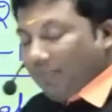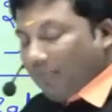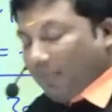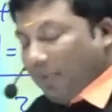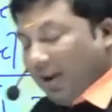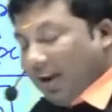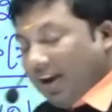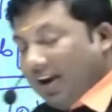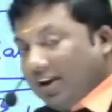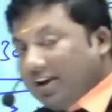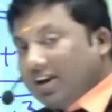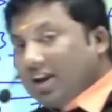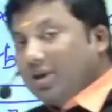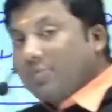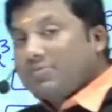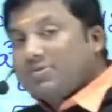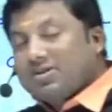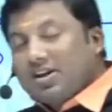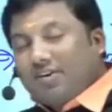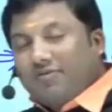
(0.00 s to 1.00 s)
b in
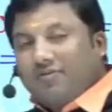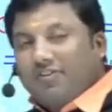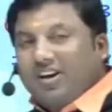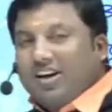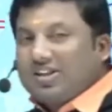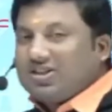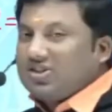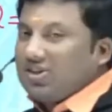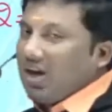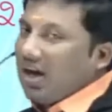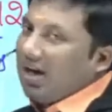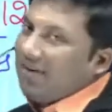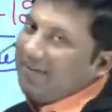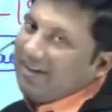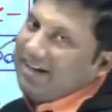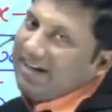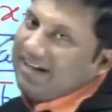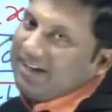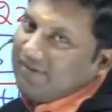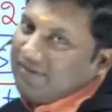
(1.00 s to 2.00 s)
terms of a
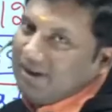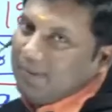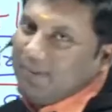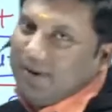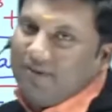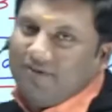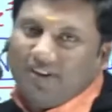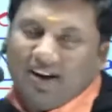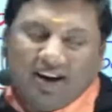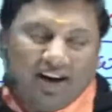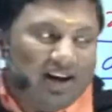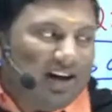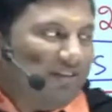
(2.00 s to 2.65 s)
solving, it will be very